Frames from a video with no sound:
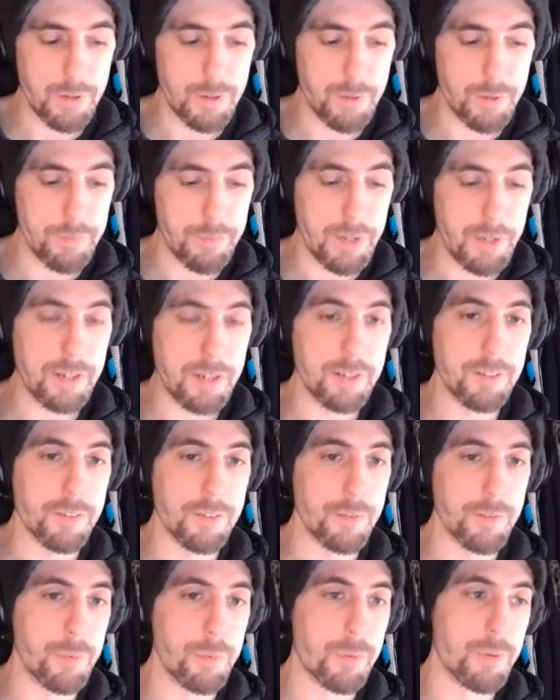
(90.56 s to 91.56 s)
MAGA
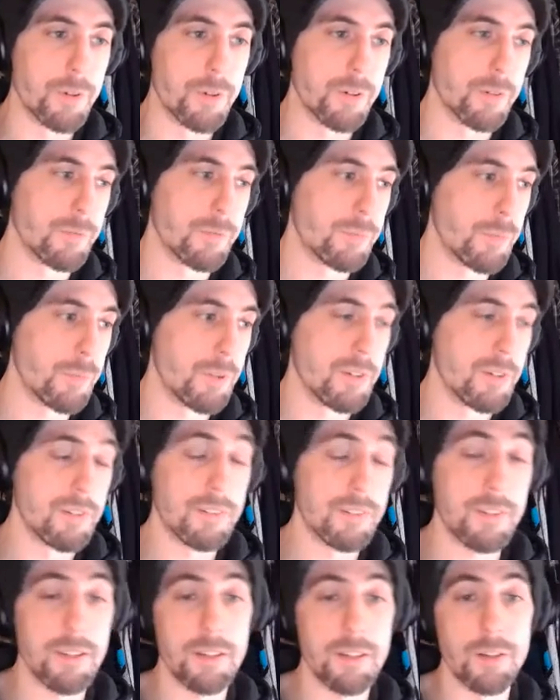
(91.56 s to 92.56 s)
supporter putting
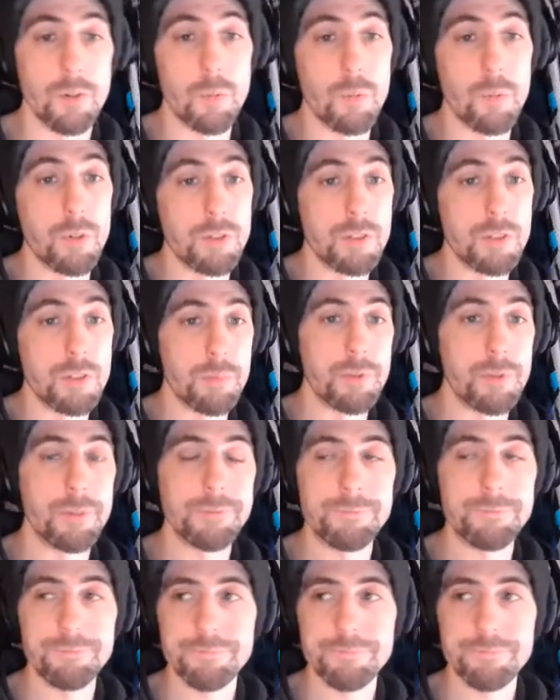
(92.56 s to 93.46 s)
his hand in a wood chipper.